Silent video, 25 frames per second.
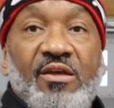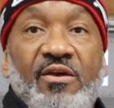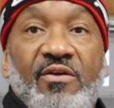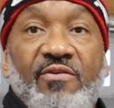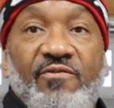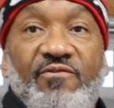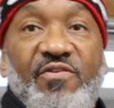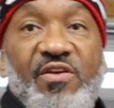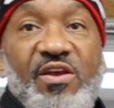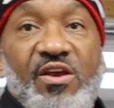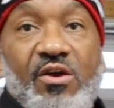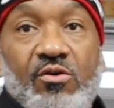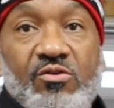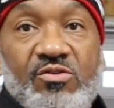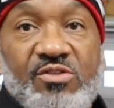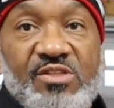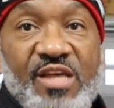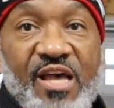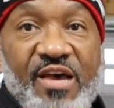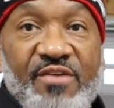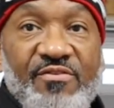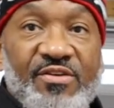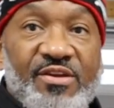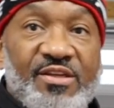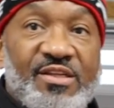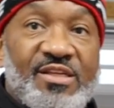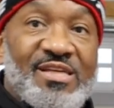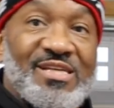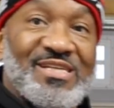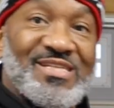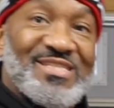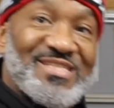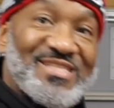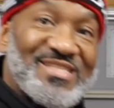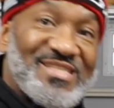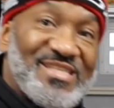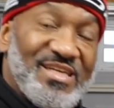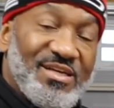VO7
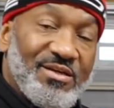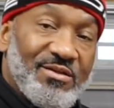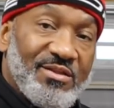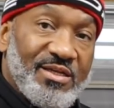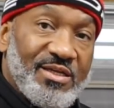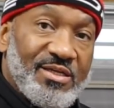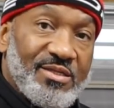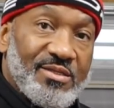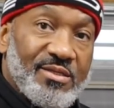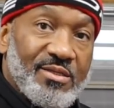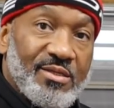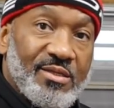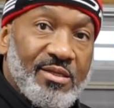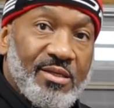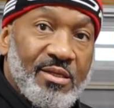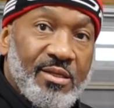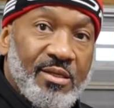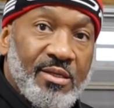sealant.